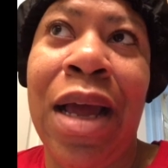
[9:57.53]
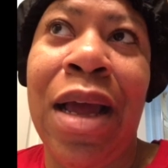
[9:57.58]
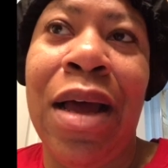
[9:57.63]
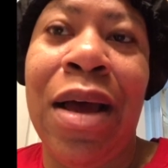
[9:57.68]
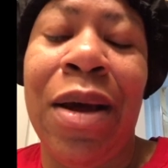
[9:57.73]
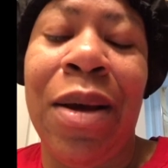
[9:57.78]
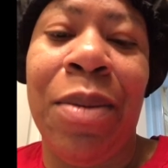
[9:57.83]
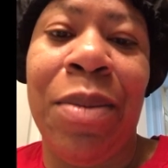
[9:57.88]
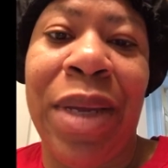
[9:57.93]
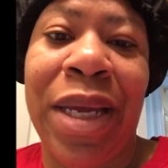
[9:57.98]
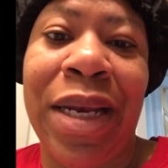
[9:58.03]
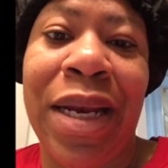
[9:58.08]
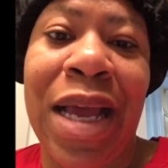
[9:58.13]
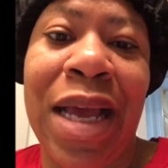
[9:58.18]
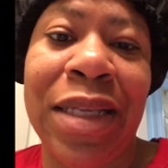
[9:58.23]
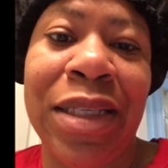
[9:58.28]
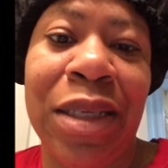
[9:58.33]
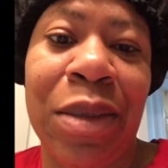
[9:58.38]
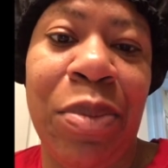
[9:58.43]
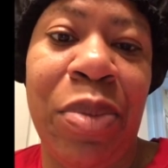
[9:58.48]
and
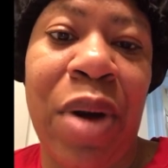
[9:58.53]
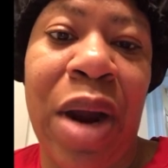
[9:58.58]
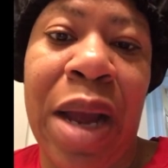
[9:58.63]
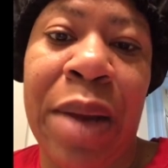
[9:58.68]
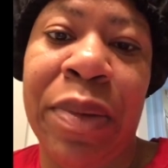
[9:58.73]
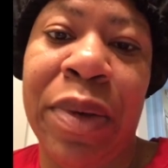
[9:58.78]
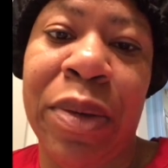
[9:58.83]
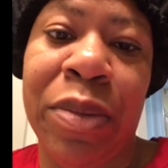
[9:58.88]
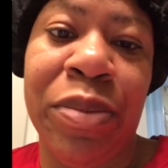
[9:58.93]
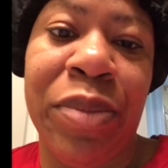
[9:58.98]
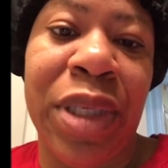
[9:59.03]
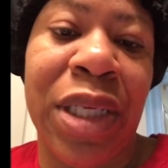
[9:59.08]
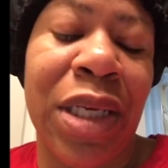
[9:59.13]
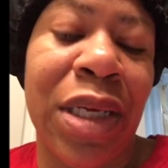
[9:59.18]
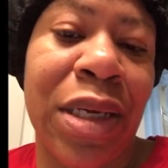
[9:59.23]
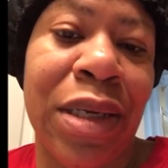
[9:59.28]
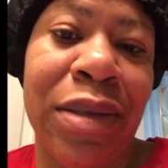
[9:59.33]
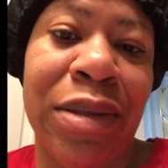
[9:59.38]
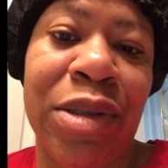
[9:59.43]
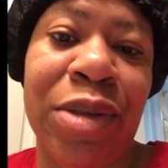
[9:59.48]
that's a problem
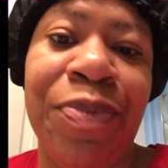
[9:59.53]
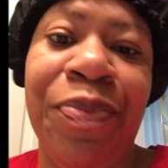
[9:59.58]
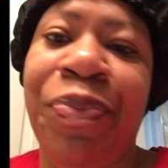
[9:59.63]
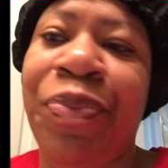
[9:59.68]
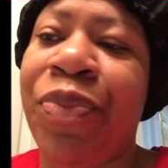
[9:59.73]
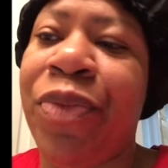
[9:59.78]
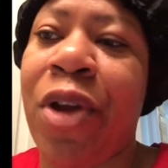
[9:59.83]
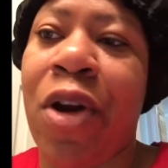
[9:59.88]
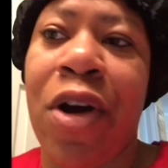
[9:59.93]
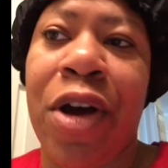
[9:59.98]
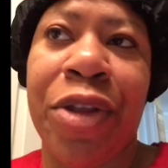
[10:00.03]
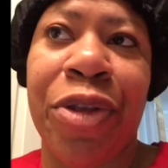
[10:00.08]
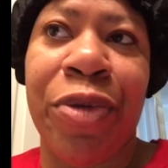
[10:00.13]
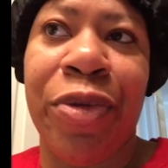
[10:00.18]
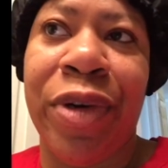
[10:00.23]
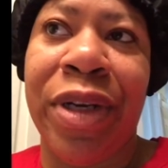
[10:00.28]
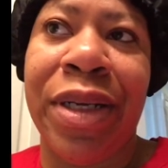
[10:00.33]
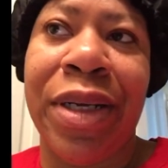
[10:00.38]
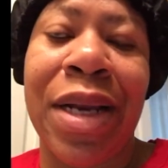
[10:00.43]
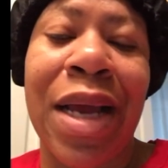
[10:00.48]
because all through
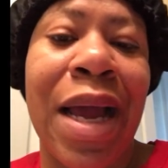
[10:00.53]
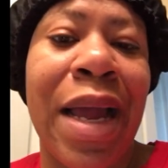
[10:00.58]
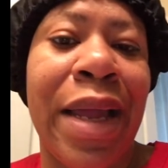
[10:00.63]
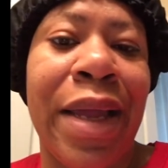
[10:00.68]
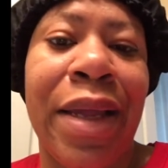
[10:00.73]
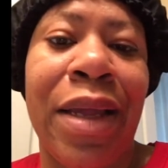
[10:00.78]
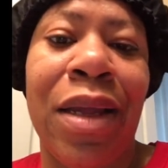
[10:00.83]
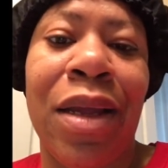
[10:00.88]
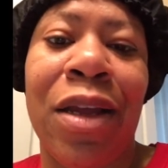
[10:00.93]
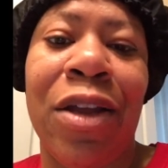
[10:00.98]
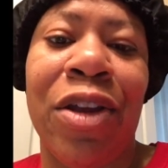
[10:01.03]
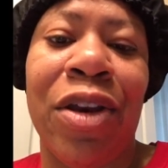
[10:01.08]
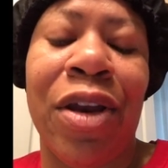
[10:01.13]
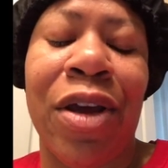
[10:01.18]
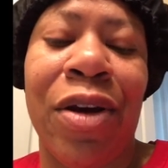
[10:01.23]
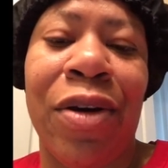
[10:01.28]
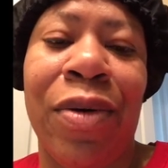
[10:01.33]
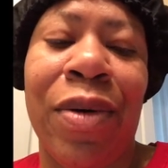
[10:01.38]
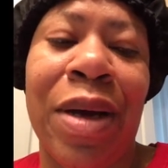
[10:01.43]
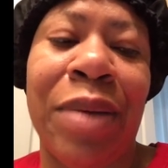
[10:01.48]
the night, you
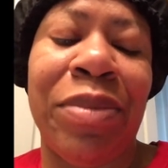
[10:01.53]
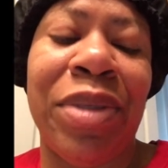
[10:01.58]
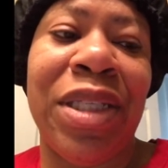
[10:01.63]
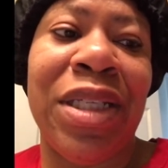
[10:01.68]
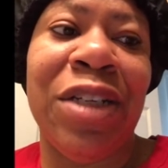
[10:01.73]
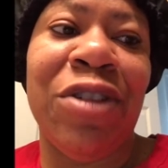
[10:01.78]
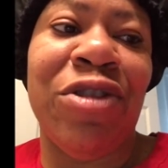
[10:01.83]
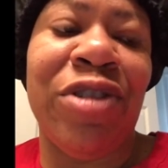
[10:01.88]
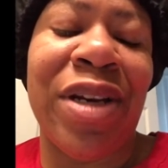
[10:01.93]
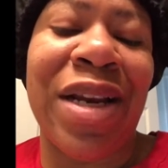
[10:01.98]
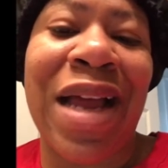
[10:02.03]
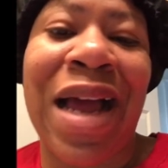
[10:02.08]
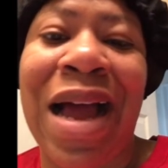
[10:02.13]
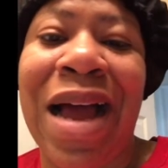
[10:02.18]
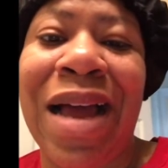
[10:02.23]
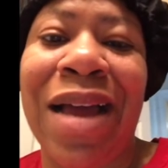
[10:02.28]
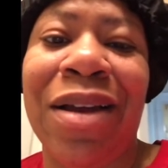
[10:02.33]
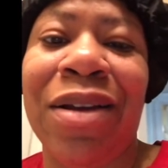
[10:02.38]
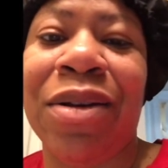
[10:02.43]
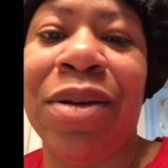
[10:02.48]
know, I'm still not